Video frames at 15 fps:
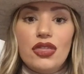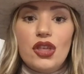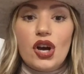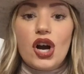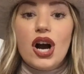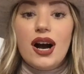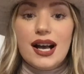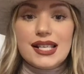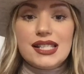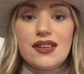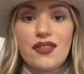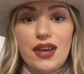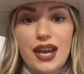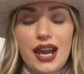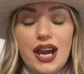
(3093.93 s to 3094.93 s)
the cost
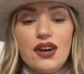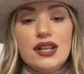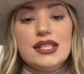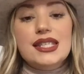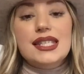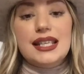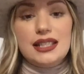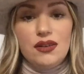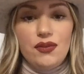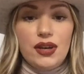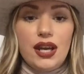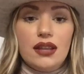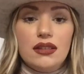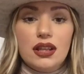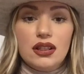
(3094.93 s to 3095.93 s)
of the hair is
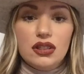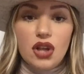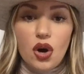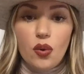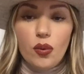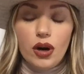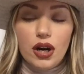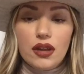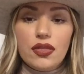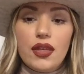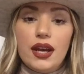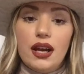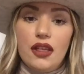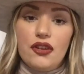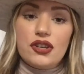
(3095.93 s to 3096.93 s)
significantly lower
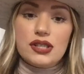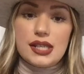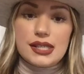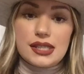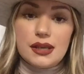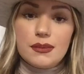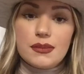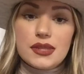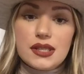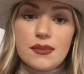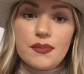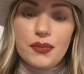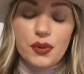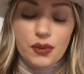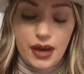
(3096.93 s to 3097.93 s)
than other systems,
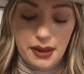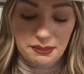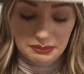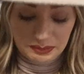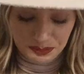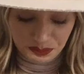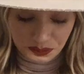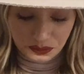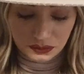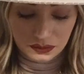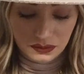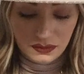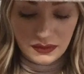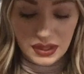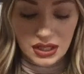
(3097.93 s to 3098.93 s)
okay?
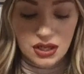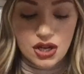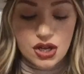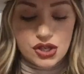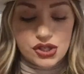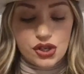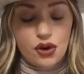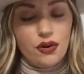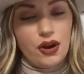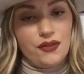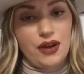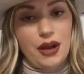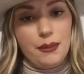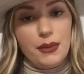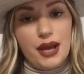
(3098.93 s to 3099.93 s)
So
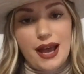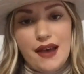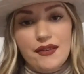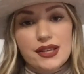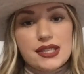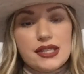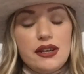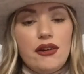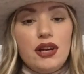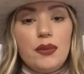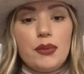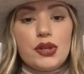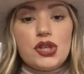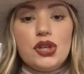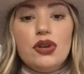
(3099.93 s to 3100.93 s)
if I'm having scenario
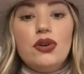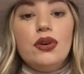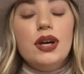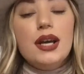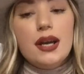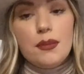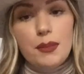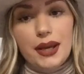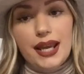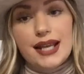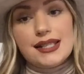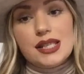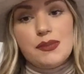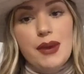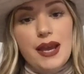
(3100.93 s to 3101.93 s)
number 2, my
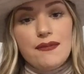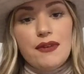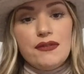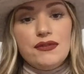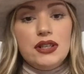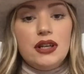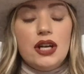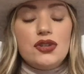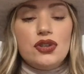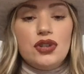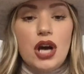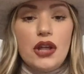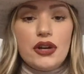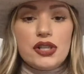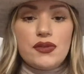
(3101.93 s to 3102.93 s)
guest is paying
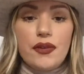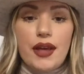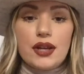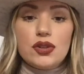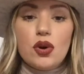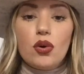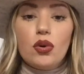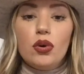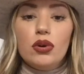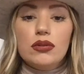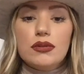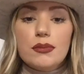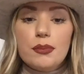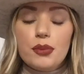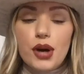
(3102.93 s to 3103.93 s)
$1,500 for that
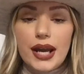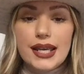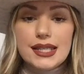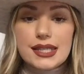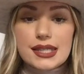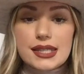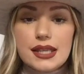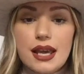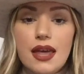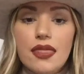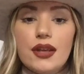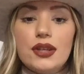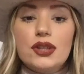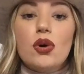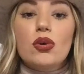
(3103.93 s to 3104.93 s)
total price,
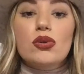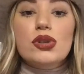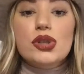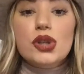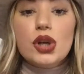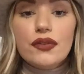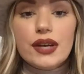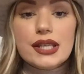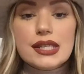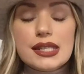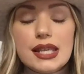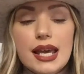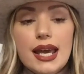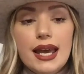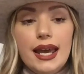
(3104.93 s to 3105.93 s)
the total service,